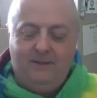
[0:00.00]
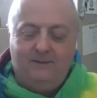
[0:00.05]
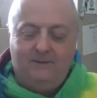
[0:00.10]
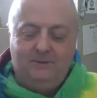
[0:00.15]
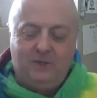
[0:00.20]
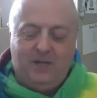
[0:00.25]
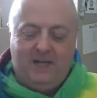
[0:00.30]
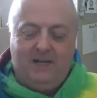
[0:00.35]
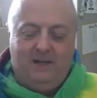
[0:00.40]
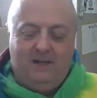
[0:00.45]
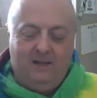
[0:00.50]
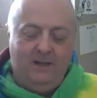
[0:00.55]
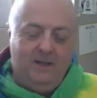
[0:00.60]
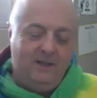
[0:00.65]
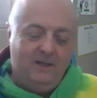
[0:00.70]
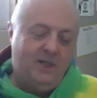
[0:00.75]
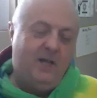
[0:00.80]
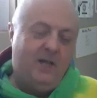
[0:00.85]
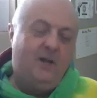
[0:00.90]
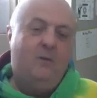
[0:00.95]
Michael
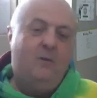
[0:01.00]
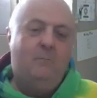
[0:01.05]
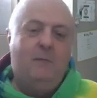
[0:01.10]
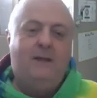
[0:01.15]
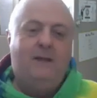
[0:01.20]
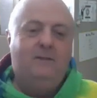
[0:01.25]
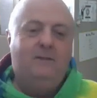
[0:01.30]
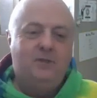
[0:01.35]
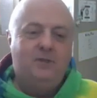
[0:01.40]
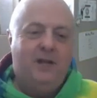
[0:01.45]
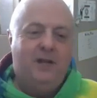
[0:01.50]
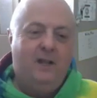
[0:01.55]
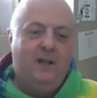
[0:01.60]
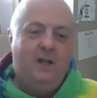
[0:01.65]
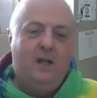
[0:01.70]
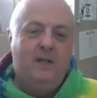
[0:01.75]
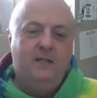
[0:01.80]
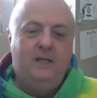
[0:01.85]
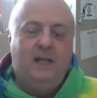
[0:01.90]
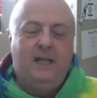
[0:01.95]
Jahnl. Check out Michael Jahnl
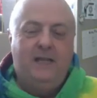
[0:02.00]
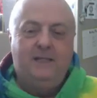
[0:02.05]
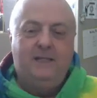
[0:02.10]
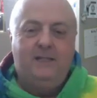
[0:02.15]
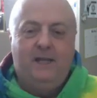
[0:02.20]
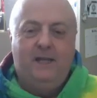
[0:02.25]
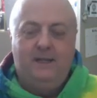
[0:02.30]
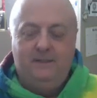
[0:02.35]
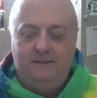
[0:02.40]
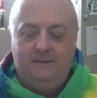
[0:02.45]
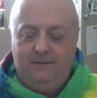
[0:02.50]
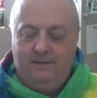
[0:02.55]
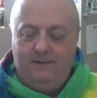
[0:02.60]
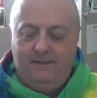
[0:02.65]
on LinkedIn.